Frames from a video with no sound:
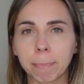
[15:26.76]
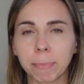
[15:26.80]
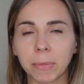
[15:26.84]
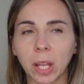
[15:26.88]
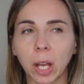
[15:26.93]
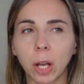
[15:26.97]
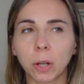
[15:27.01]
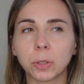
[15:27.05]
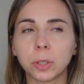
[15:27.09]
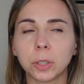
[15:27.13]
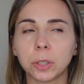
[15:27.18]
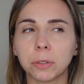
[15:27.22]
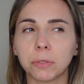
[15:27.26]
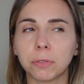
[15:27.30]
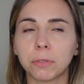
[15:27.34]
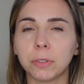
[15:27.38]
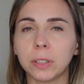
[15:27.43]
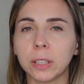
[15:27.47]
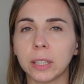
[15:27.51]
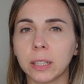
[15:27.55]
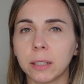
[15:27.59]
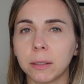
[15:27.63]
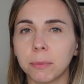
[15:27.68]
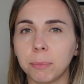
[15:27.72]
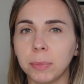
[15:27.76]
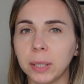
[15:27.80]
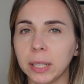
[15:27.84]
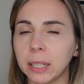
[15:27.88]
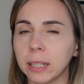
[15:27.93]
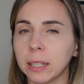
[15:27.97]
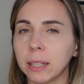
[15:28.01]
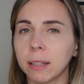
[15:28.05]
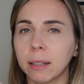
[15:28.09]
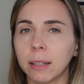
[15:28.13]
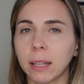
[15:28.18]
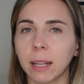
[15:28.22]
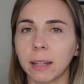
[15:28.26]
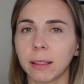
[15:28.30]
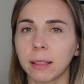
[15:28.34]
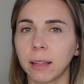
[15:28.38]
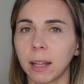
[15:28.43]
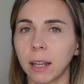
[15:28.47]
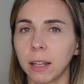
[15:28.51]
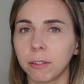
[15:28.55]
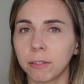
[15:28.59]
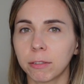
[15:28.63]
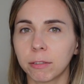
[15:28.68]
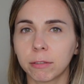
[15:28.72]
How do you feel being in that
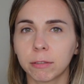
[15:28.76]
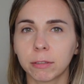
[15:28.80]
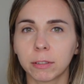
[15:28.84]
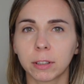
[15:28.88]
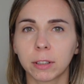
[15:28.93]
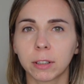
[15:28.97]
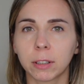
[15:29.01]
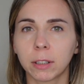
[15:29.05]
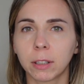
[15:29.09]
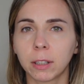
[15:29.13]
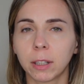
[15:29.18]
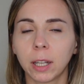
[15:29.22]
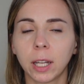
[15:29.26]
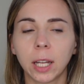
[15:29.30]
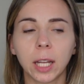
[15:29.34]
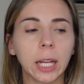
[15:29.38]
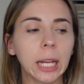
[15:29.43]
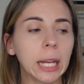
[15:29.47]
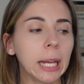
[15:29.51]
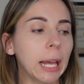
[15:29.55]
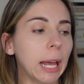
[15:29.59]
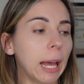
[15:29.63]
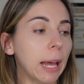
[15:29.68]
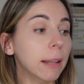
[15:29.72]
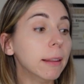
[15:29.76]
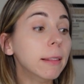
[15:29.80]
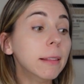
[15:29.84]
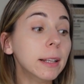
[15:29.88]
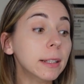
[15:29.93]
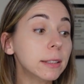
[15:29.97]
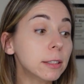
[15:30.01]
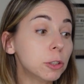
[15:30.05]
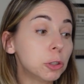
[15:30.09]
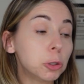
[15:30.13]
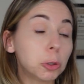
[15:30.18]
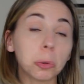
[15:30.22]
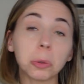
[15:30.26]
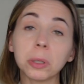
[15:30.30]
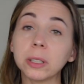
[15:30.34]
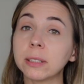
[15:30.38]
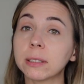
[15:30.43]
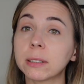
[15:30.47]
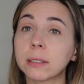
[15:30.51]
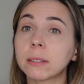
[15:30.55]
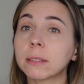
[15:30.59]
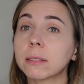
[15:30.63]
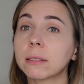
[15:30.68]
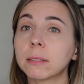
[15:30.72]
life? And this
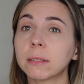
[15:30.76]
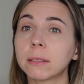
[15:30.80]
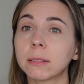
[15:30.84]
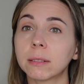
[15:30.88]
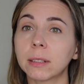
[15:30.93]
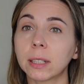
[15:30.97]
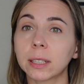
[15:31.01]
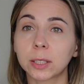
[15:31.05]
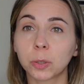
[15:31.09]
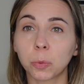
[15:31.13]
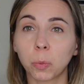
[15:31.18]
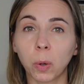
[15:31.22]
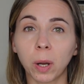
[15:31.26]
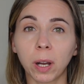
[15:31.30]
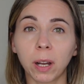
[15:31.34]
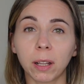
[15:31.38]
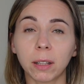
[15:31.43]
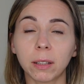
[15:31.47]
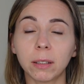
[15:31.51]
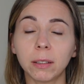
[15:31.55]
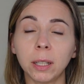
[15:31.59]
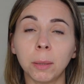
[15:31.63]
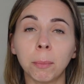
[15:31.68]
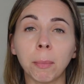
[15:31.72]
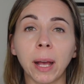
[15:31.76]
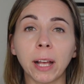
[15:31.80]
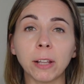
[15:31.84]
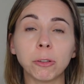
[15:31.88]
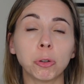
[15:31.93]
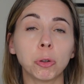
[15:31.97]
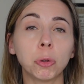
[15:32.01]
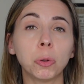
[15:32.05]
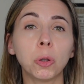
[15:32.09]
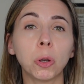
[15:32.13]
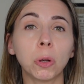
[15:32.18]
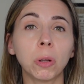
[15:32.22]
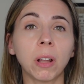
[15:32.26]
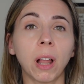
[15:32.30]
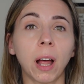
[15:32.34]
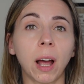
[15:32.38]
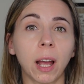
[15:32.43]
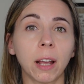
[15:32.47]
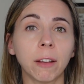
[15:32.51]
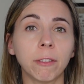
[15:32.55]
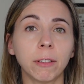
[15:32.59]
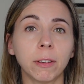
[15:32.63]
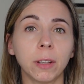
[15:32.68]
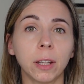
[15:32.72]
choice as well, imagine your
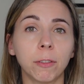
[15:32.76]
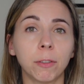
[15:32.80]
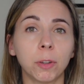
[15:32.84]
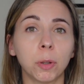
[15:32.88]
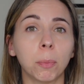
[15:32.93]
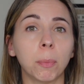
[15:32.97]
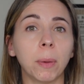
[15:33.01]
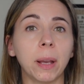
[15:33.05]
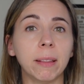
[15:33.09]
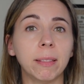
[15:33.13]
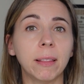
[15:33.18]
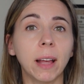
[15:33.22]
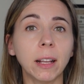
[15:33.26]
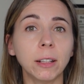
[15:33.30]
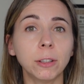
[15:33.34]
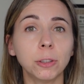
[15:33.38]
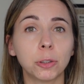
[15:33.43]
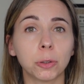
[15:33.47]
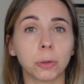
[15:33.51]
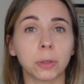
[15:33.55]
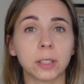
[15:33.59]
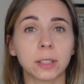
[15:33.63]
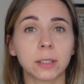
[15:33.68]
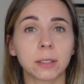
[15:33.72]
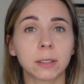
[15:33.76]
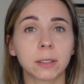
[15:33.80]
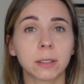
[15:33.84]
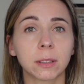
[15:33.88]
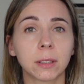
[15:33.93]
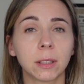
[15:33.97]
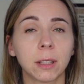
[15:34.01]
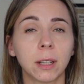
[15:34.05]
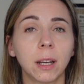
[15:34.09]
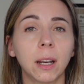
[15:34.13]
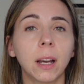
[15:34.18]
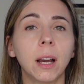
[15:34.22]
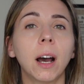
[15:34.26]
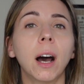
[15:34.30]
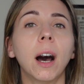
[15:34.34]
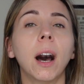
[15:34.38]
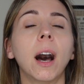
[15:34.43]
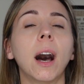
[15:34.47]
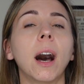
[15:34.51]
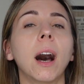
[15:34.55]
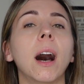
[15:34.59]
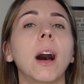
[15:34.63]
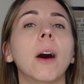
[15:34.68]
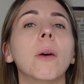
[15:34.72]
life if you made that choice.
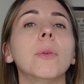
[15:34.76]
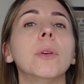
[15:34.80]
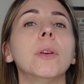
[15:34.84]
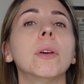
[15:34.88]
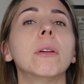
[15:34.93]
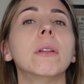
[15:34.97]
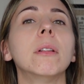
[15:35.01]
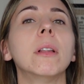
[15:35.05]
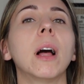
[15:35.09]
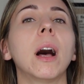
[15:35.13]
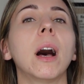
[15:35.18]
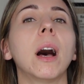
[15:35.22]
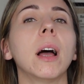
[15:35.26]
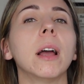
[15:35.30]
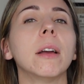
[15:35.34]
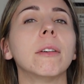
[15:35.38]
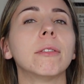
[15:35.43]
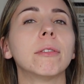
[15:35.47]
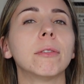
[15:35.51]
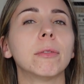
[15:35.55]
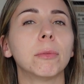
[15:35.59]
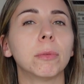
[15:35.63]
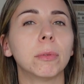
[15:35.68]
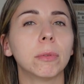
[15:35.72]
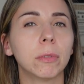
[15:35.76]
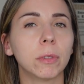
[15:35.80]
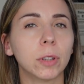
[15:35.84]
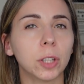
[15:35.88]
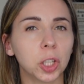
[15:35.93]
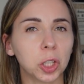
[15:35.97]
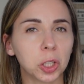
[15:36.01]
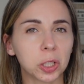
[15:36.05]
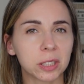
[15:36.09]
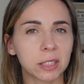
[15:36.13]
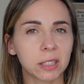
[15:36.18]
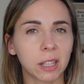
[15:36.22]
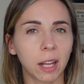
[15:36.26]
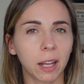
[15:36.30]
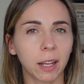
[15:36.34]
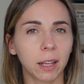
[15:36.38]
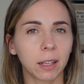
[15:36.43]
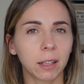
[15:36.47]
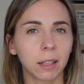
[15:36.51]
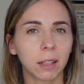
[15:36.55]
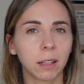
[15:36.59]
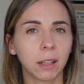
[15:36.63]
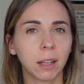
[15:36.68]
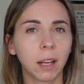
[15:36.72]
How your life looks
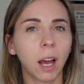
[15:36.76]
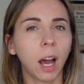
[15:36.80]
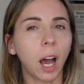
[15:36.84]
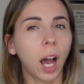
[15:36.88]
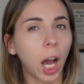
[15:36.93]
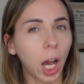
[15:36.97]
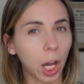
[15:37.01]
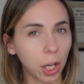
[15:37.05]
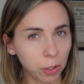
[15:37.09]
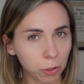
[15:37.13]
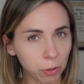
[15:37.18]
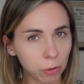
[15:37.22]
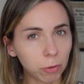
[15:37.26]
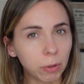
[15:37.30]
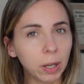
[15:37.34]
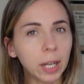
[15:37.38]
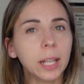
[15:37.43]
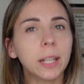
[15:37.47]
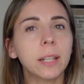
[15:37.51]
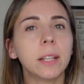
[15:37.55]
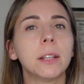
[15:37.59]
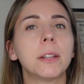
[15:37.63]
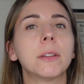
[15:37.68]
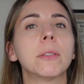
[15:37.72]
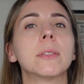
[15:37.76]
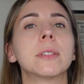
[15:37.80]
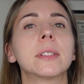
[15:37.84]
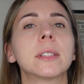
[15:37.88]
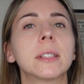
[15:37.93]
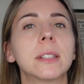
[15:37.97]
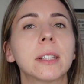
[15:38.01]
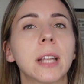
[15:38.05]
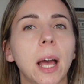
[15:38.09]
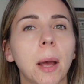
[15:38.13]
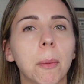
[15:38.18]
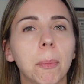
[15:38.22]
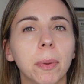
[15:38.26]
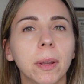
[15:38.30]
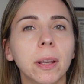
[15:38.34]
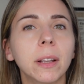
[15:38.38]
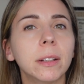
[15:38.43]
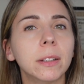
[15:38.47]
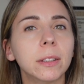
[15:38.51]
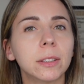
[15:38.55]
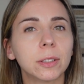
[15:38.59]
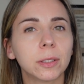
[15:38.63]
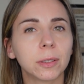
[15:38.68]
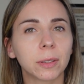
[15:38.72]
like. Are you ready to step
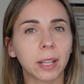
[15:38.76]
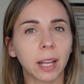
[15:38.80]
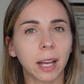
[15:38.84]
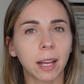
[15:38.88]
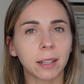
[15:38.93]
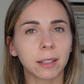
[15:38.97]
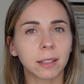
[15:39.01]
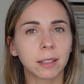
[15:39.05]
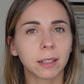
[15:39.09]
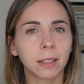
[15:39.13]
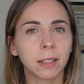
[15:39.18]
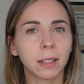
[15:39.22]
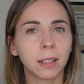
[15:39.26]
into that?